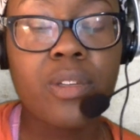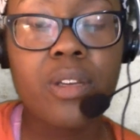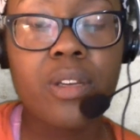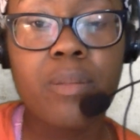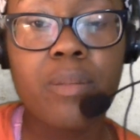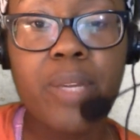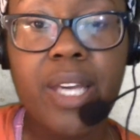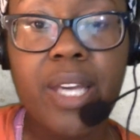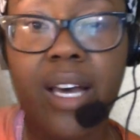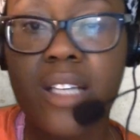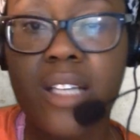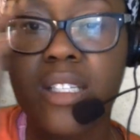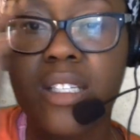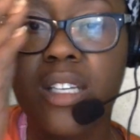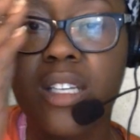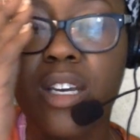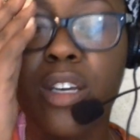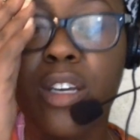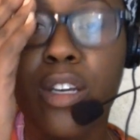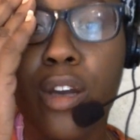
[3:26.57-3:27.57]
Because
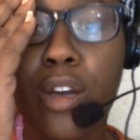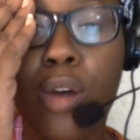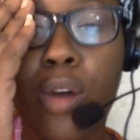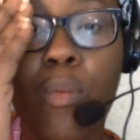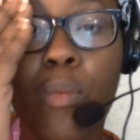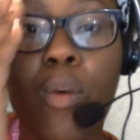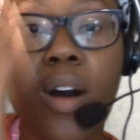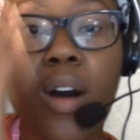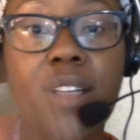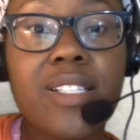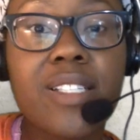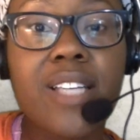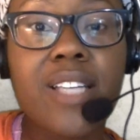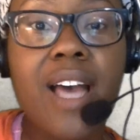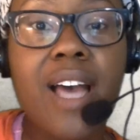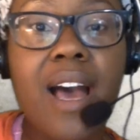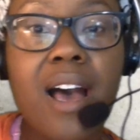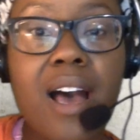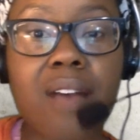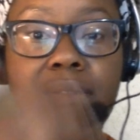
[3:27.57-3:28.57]
you don't want to
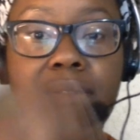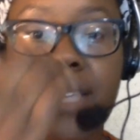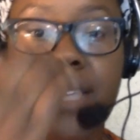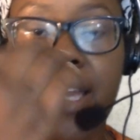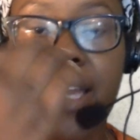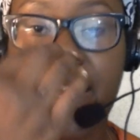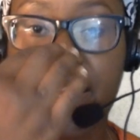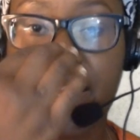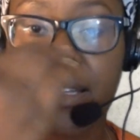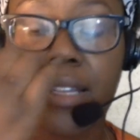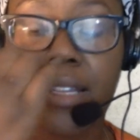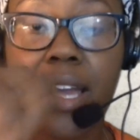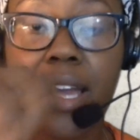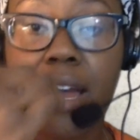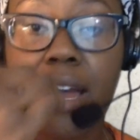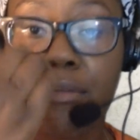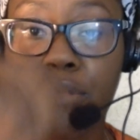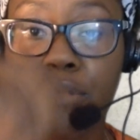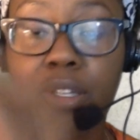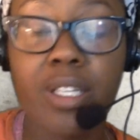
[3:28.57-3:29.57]
have, say, they
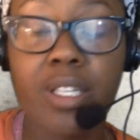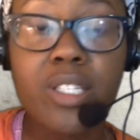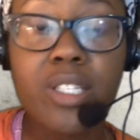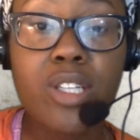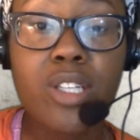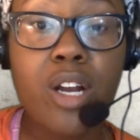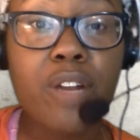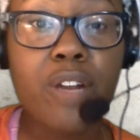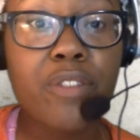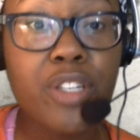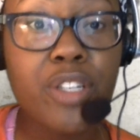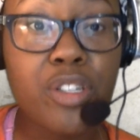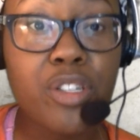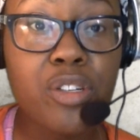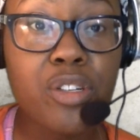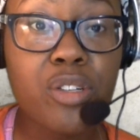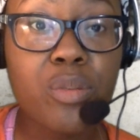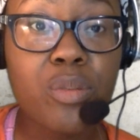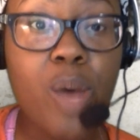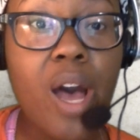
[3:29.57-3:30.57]
have really stark
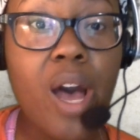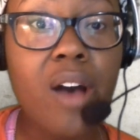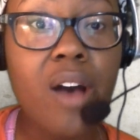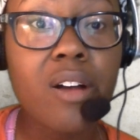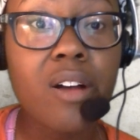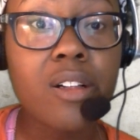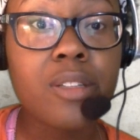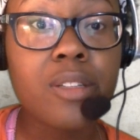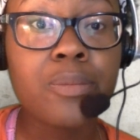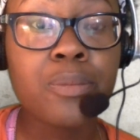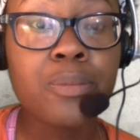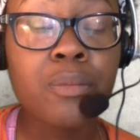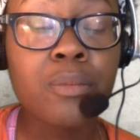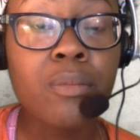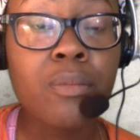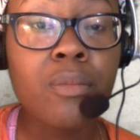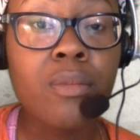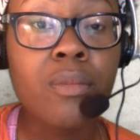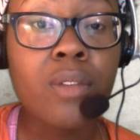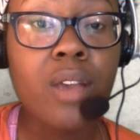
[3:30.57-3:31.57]
features as well.
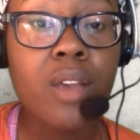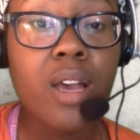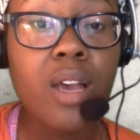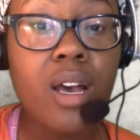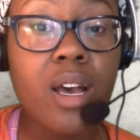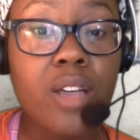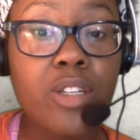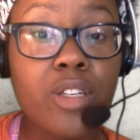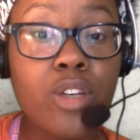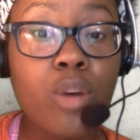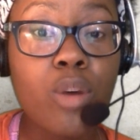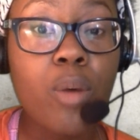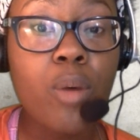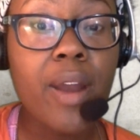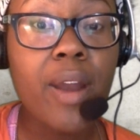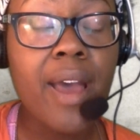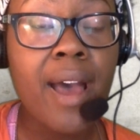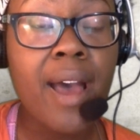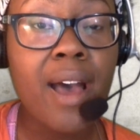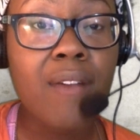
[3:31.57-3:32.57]
You don't want
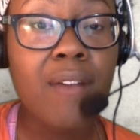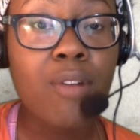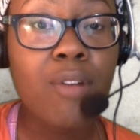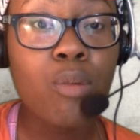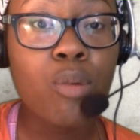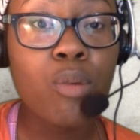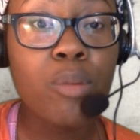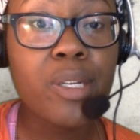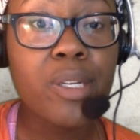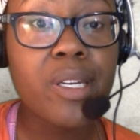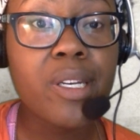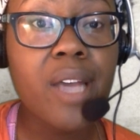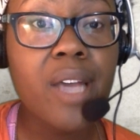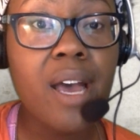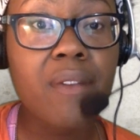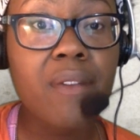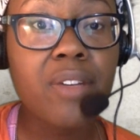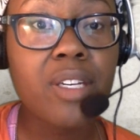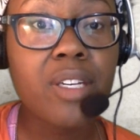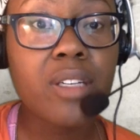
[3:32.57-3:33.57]
to have a woman
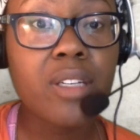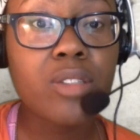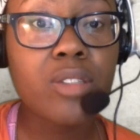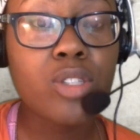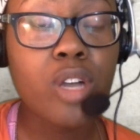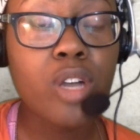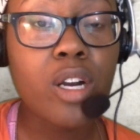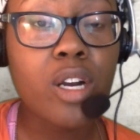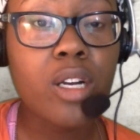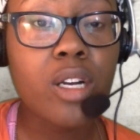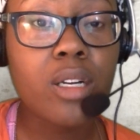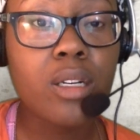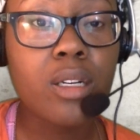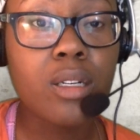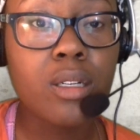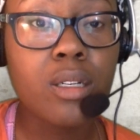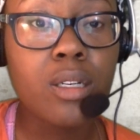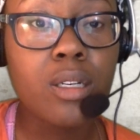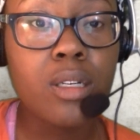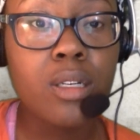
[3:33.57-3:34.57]
having stark,
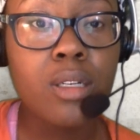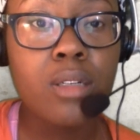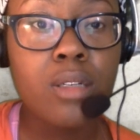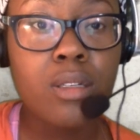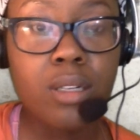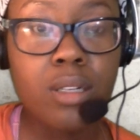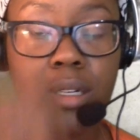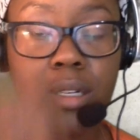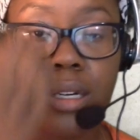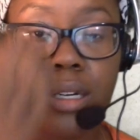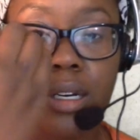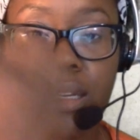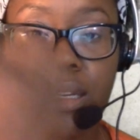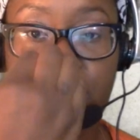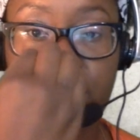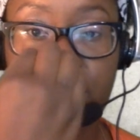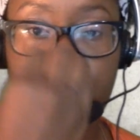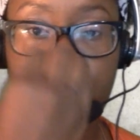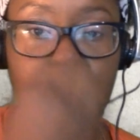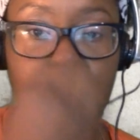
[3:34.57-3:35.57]

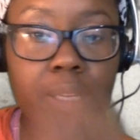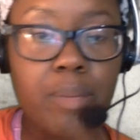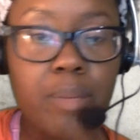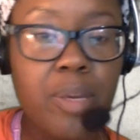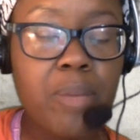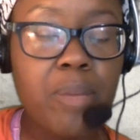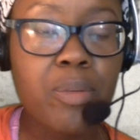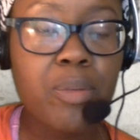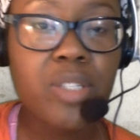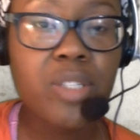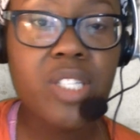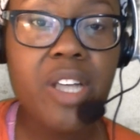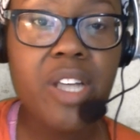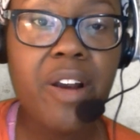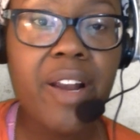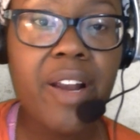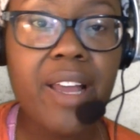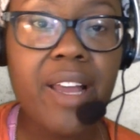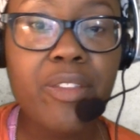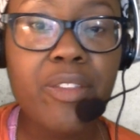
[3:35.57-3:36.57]
like people
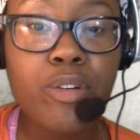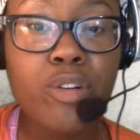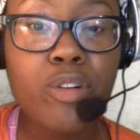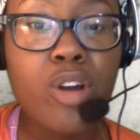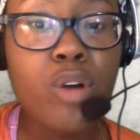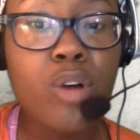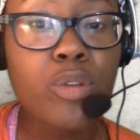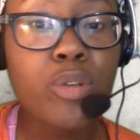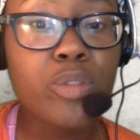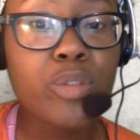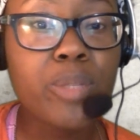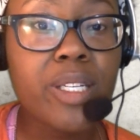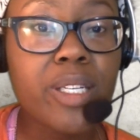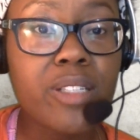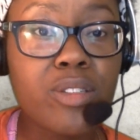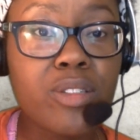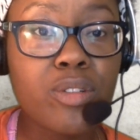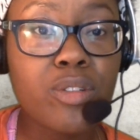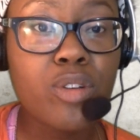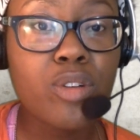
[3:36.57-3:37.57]
staring at their nose
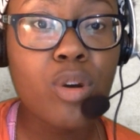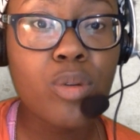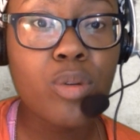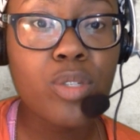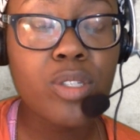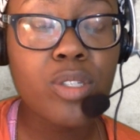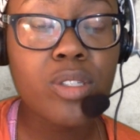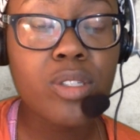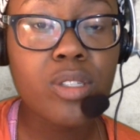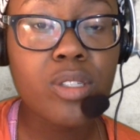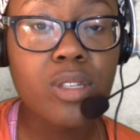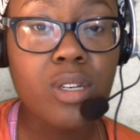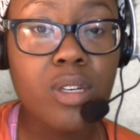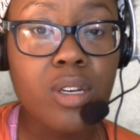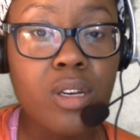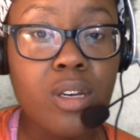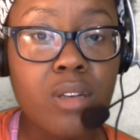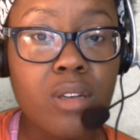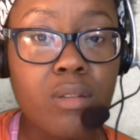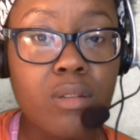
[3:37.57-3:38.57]
because their nose is
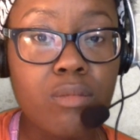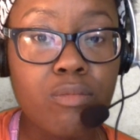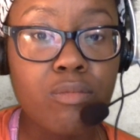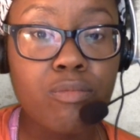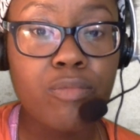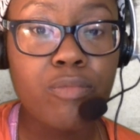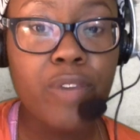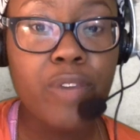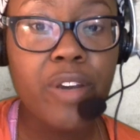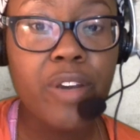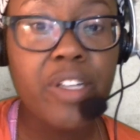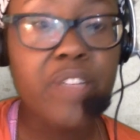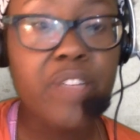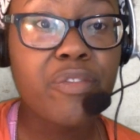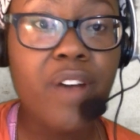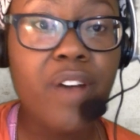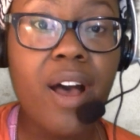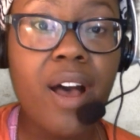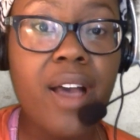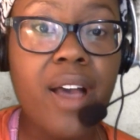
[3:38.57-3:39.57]
very
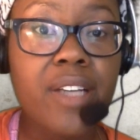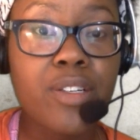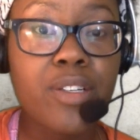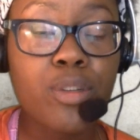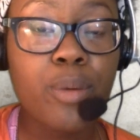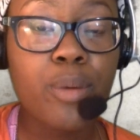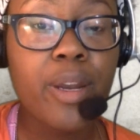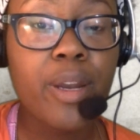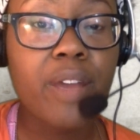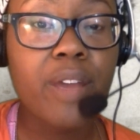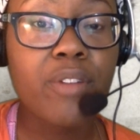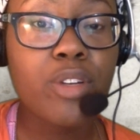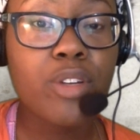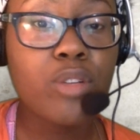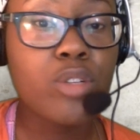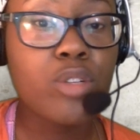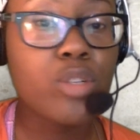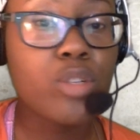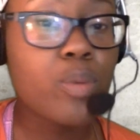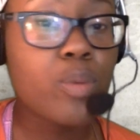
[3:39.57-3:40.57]
defined or whatever.
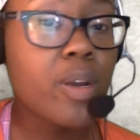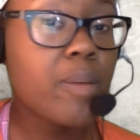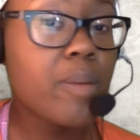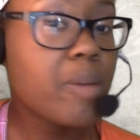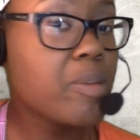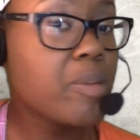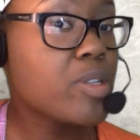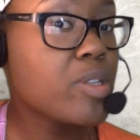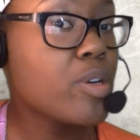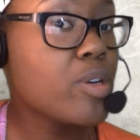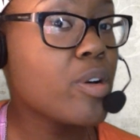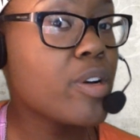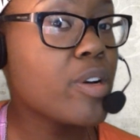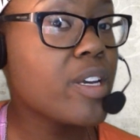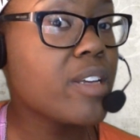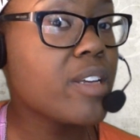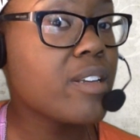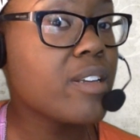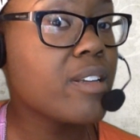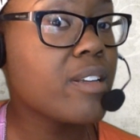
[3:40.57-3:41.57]
You just want to maybe turn
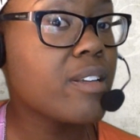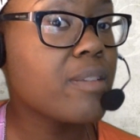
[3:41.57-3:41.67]
it.